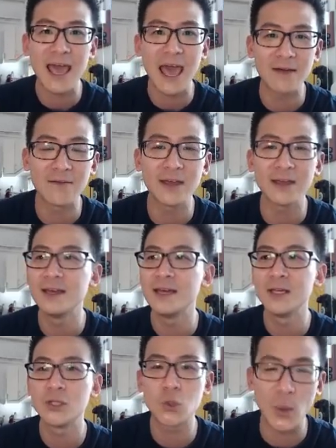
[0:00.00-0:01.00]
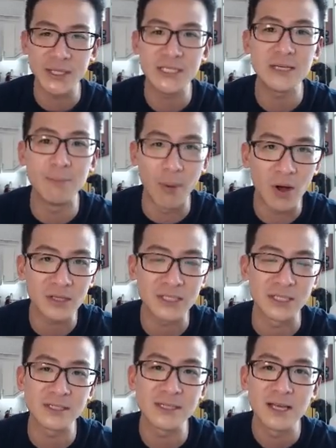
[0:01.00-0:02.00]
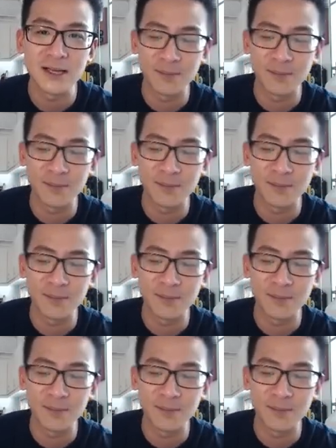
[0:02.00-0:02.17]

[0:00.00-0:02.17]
having 20 bosses,